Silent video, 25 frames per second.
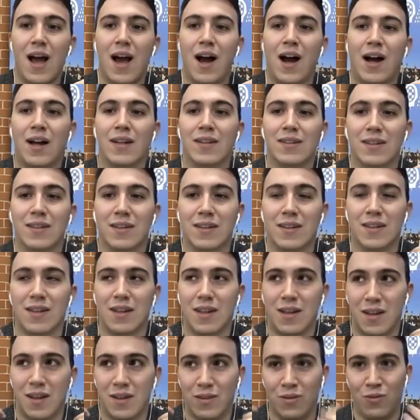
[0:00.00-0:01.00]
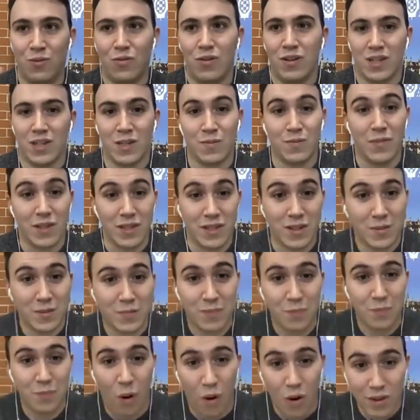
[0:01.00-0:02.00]
at doing as much
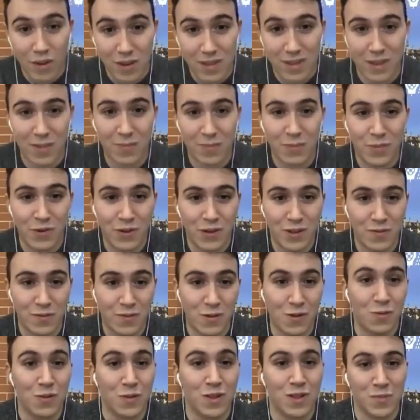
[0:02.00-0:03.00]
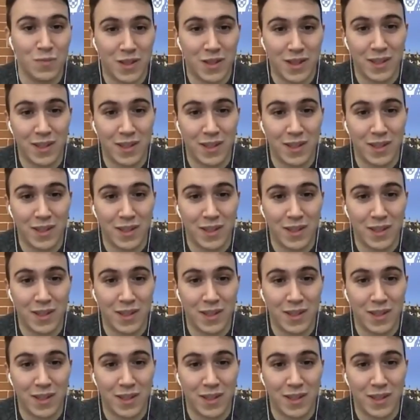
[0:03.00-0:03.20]
points as possible, which means